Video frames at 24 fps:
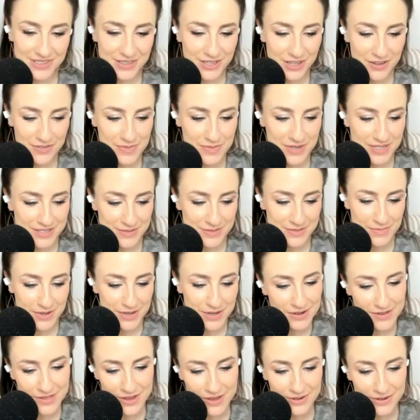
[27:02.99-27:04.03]
Love me some
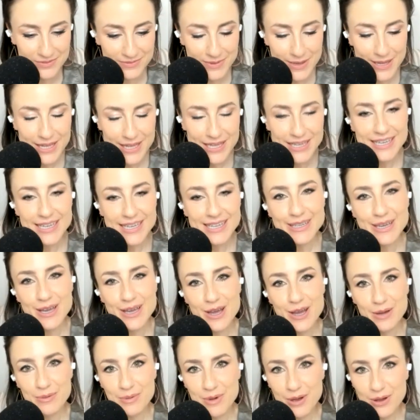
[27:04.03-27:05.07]
butter, though.
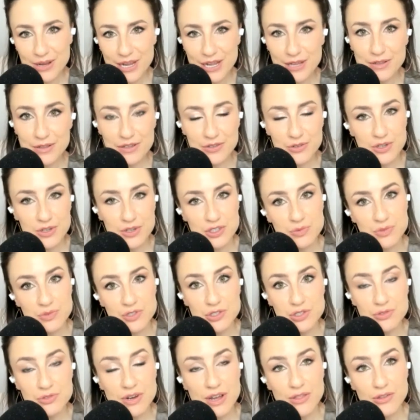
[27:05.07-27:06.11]
Okay, last question.
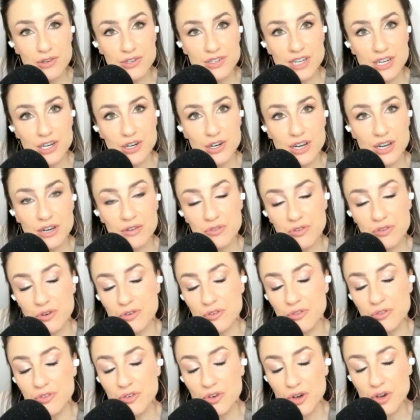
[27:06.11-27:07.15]
Would you rather decorate for
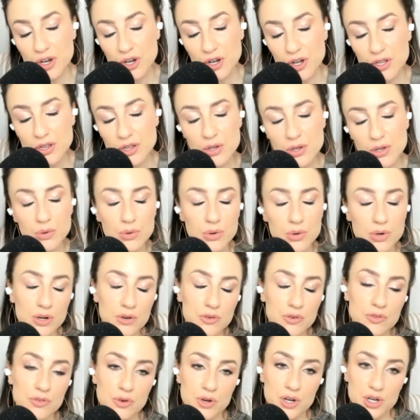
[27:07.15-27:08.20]
fall
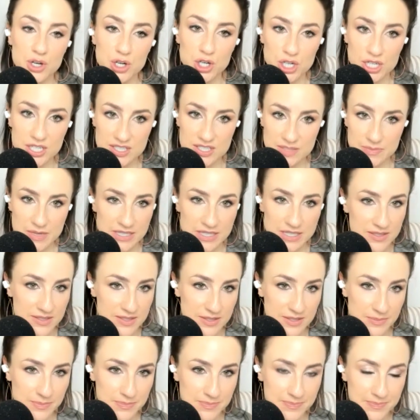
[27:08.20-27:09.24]
or for
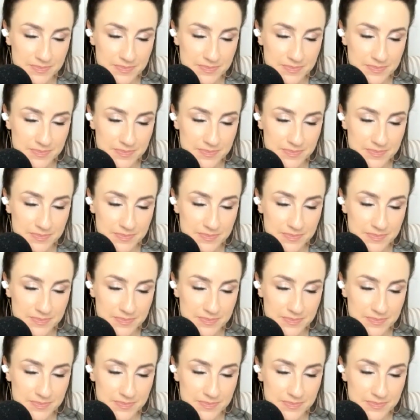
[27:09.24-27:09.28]
Christmas?